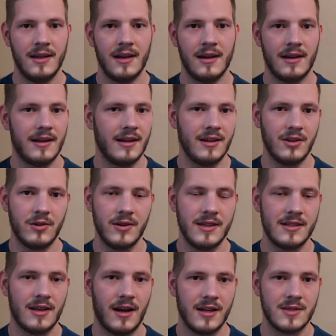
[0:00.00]

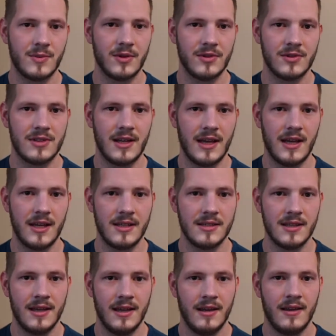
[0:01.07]
increased hospital
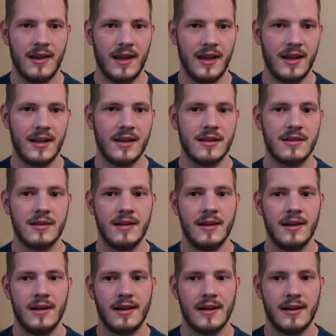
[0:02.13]
stays, and
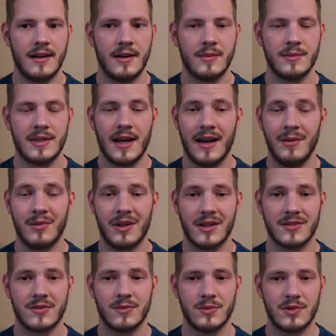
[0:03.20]
time
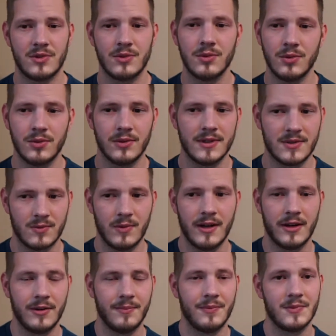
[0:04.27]
lost from school as
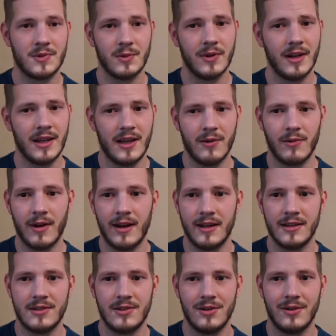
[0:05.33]
well. So we're going to get right
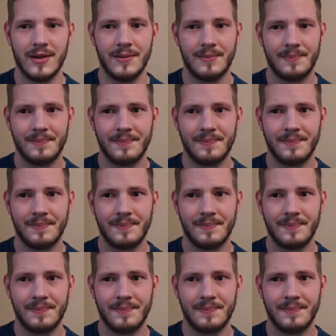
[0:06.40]
into it.